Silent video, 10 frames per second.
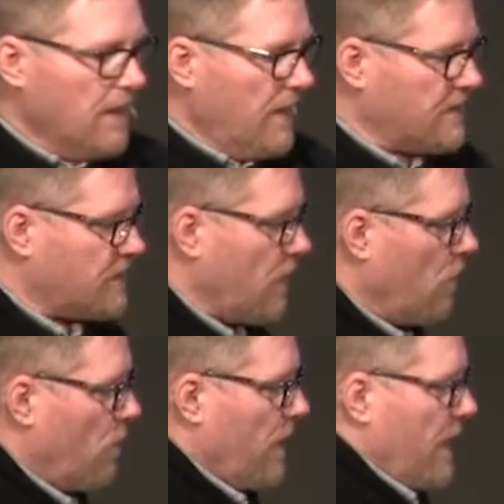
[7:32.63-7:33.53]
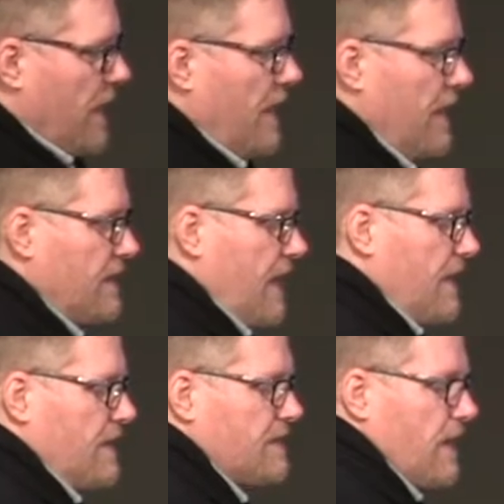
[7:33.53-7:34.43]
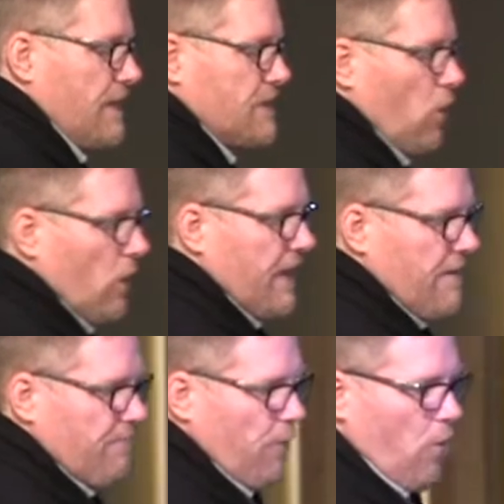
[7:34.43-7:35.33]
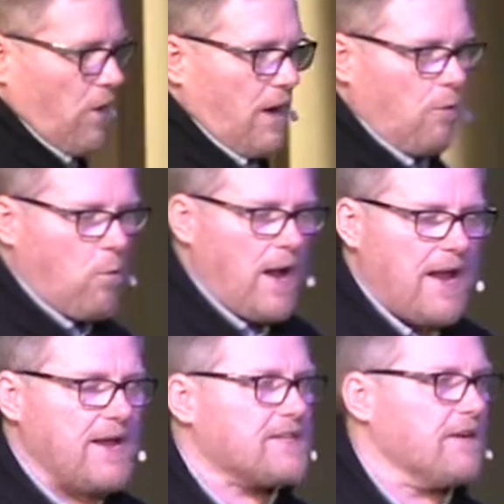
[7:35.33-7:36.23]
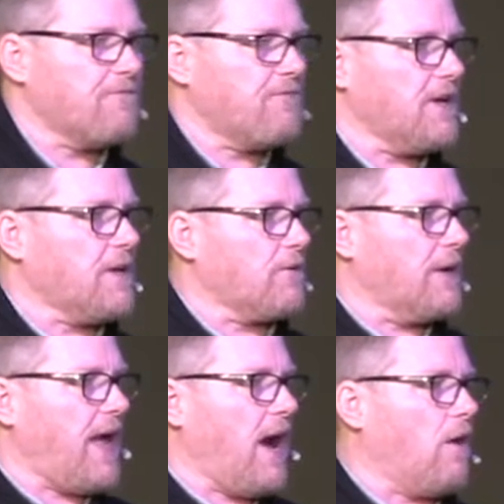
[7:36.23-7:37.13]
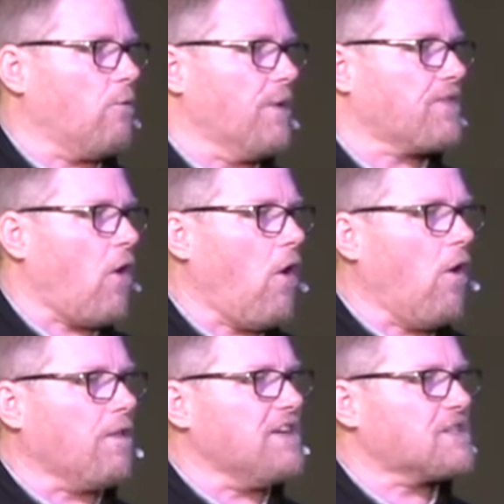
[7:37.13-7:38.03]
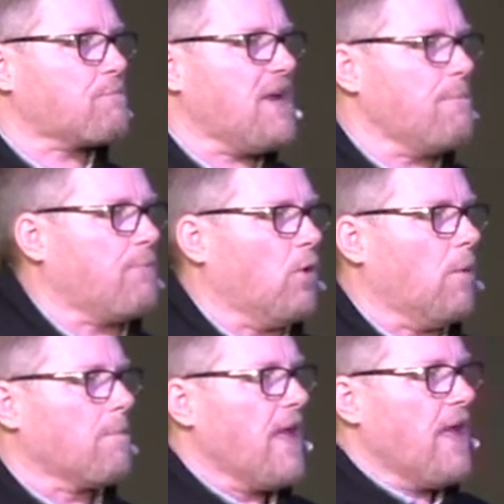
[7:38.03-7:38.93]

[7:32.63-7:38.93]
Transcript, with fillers: And so he, he's, he's looking for a way to figure it out with all these people